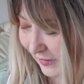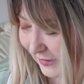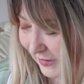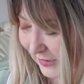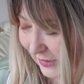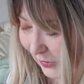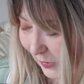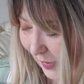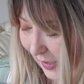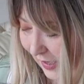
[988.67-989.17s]

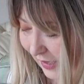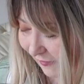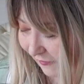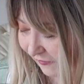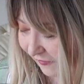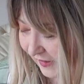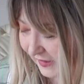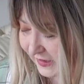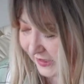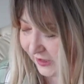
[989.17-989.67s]
So uh,
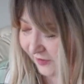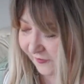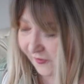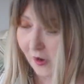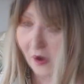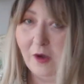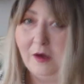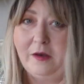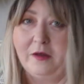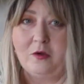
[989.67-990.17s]
first of
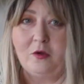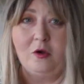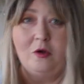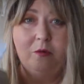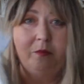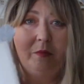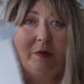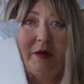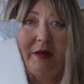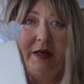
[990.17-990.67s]
all, they
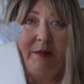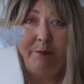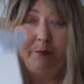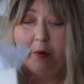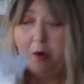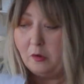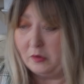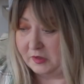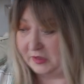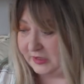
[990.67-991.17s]
come in
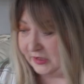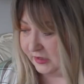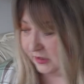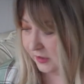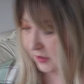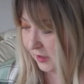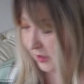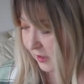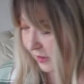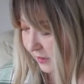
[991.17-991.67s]

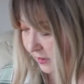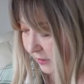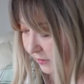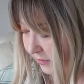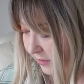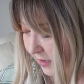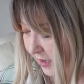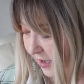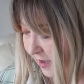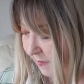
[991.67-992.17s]

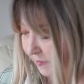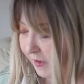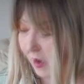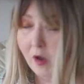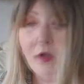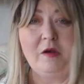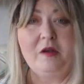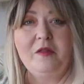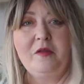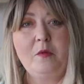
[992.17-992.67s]
boxed, and um,
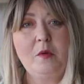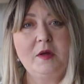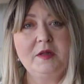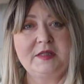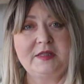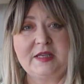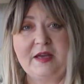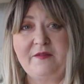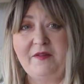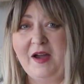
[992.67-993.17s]
all of the
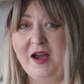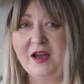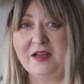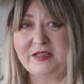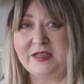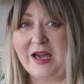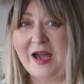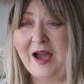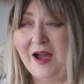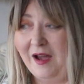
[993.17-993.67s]
ones I've
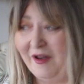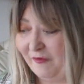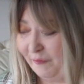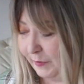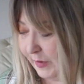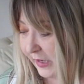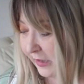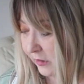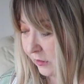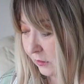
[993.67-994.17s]
had
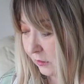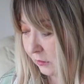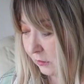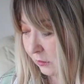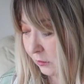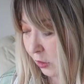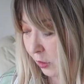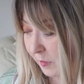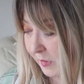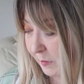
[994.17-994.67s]
have been
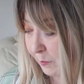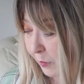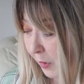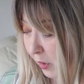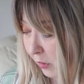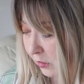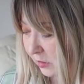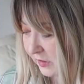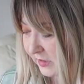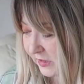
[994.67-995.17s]
coming
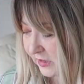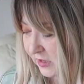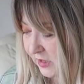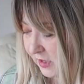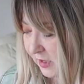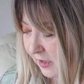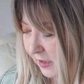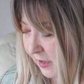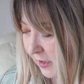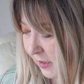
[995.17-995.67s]
boxed.
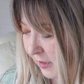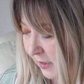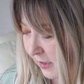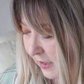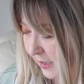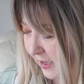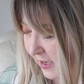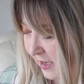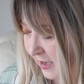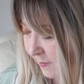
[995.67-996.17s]

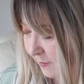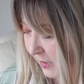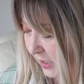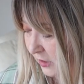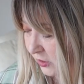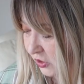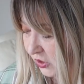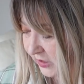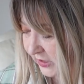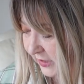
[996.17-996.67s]
And um,
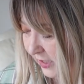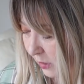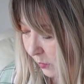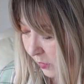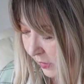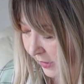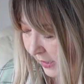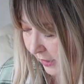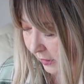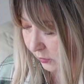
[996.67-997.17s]
I'll just get
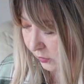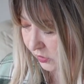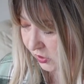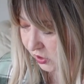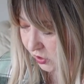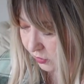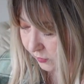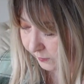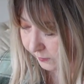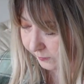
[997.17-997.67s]
one
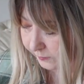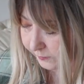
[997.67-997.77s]
out.